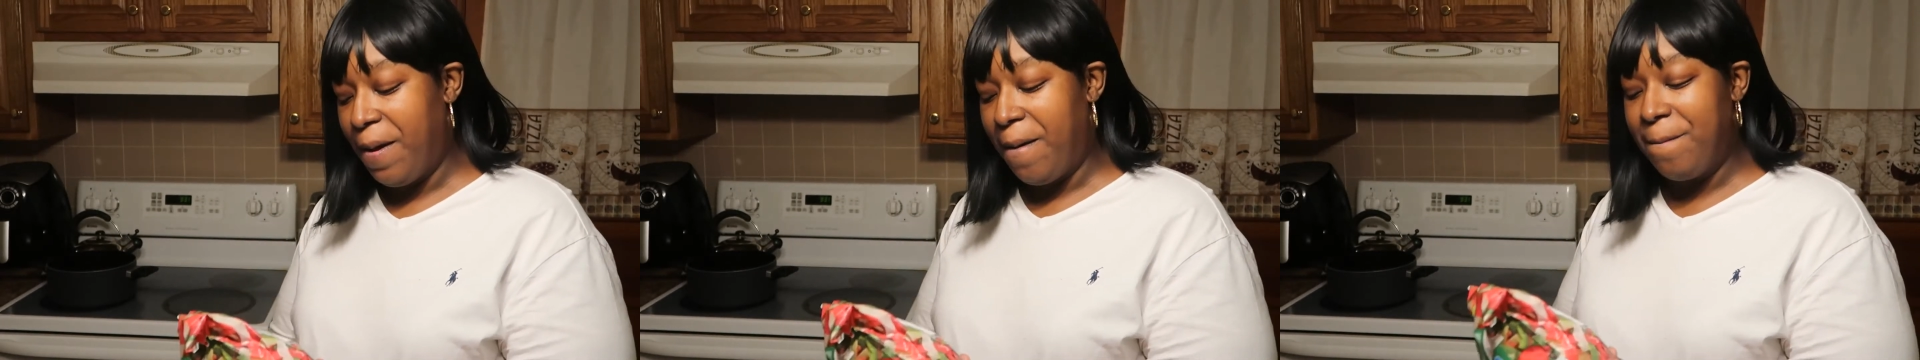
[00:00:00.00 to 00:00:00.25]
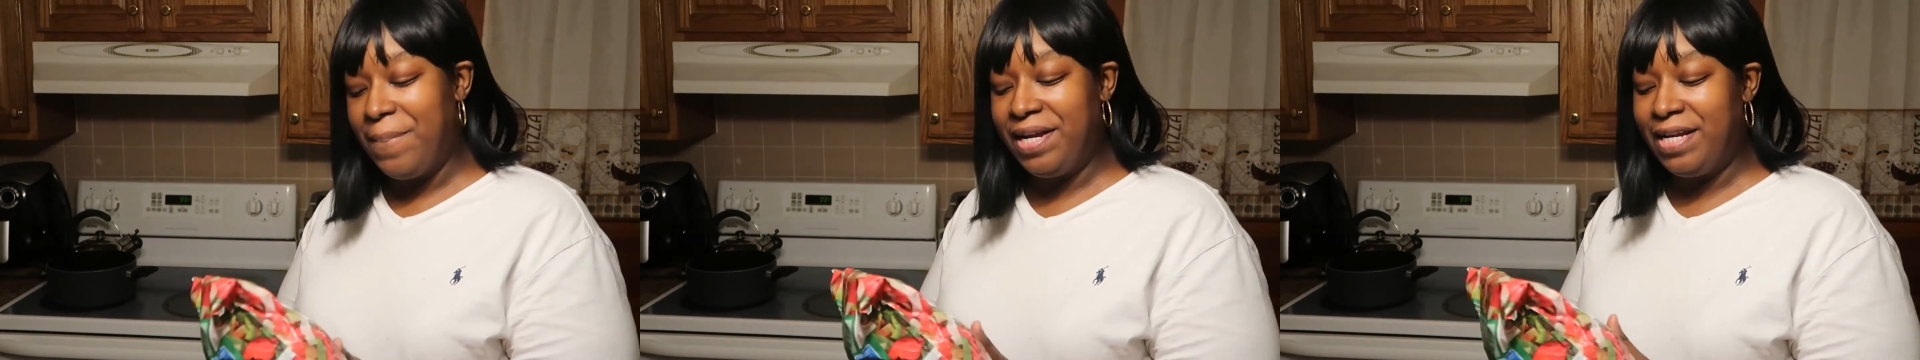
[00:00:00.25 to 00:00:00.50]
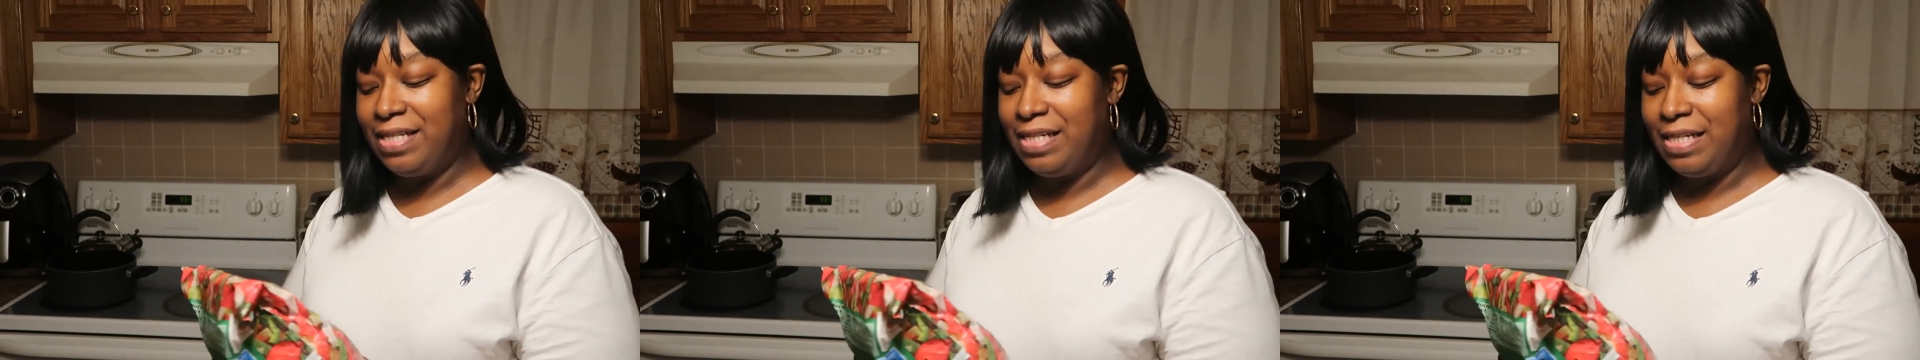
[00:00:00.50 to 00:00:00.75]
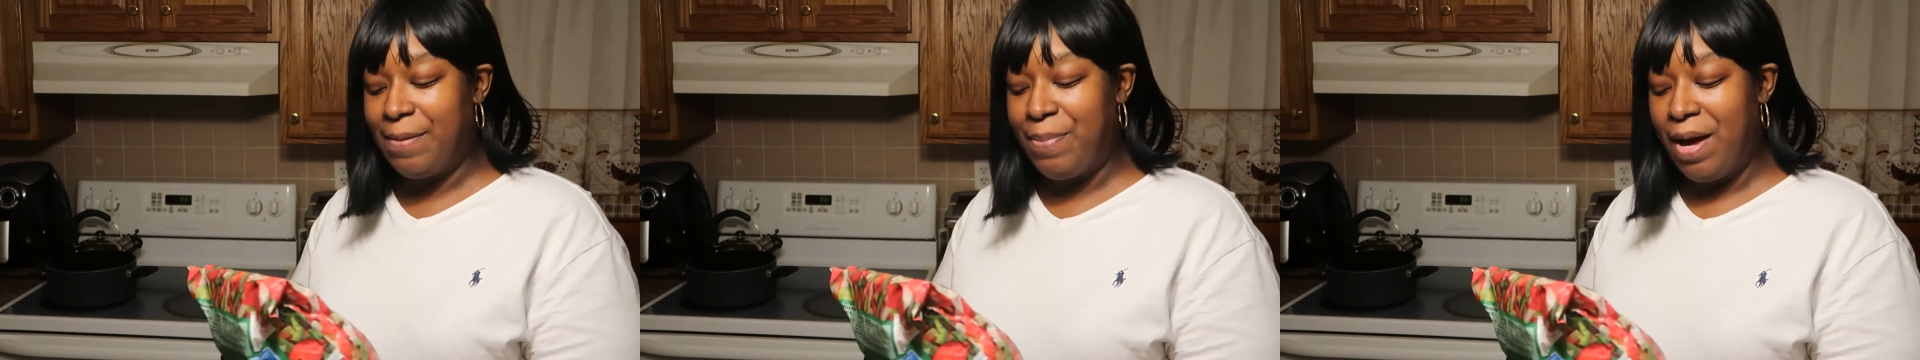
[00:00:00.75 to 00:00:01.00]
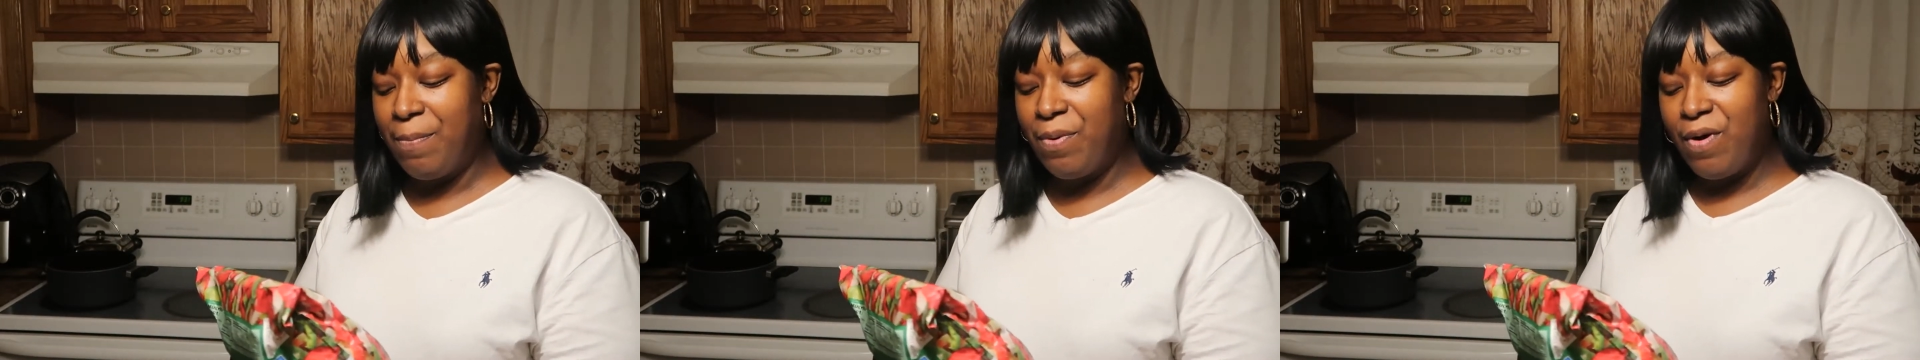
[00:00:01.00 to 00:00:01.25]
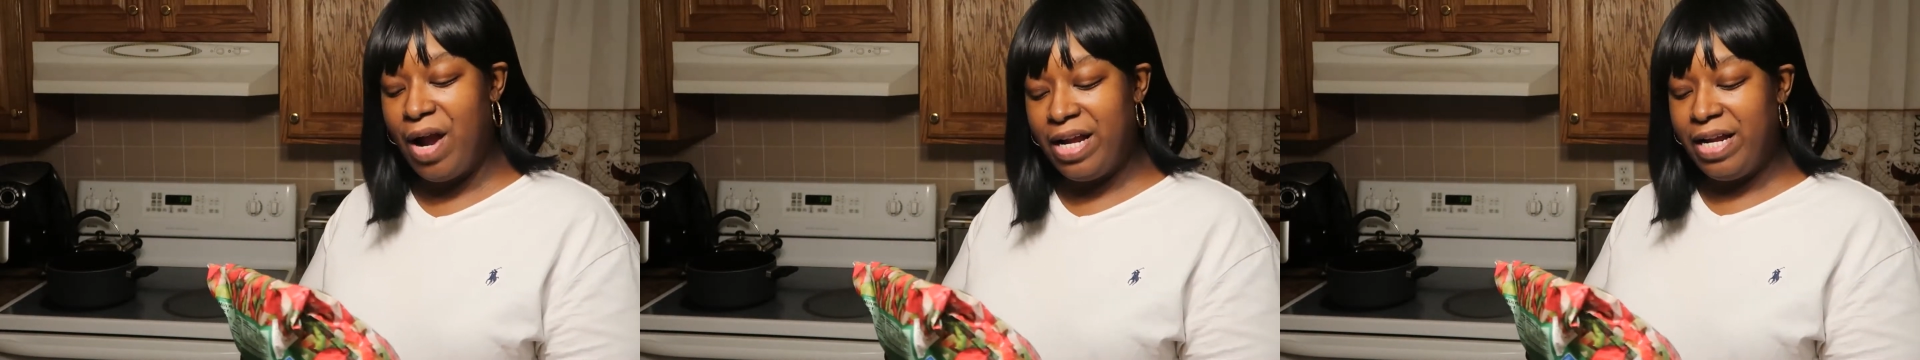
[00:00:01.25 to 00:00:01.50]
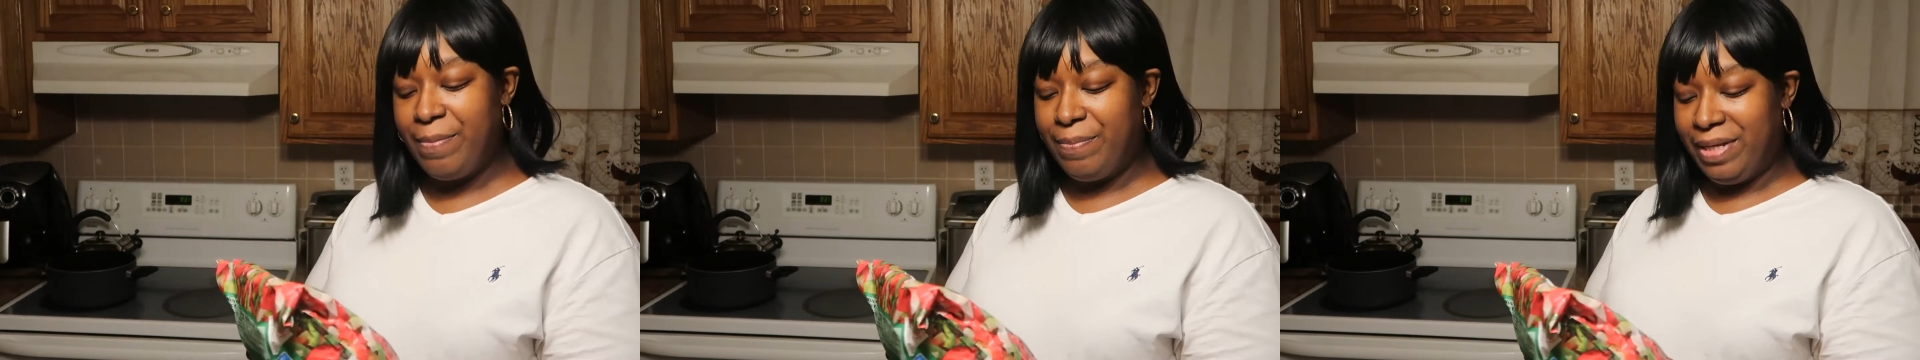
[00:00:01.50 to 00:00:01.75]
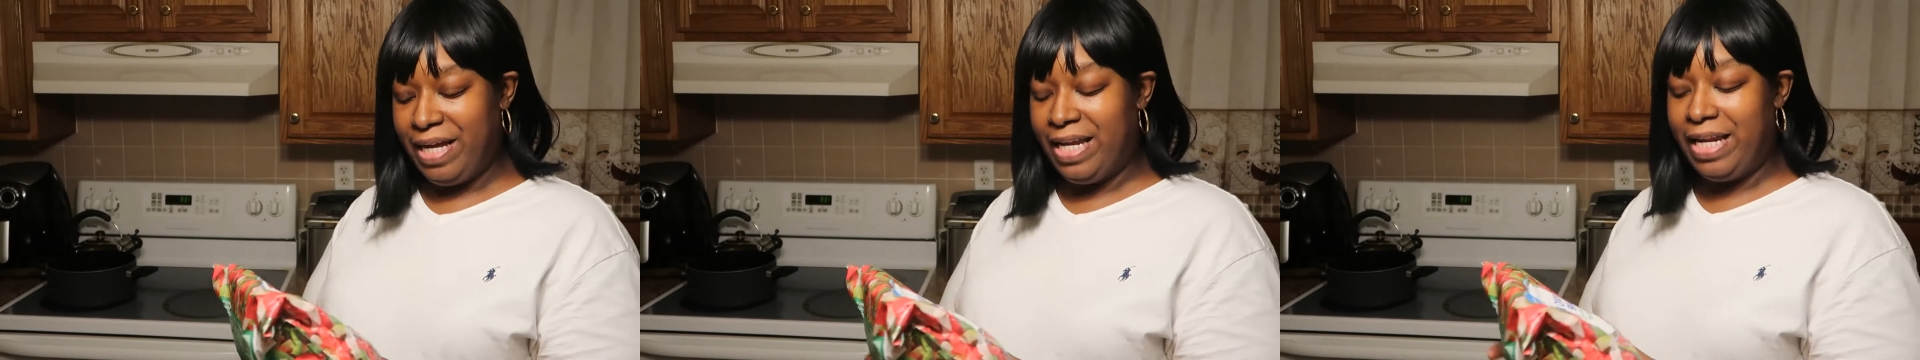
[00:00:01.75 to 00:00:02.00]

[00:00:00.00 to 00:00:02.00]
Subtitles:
But this is a pepper onion blend.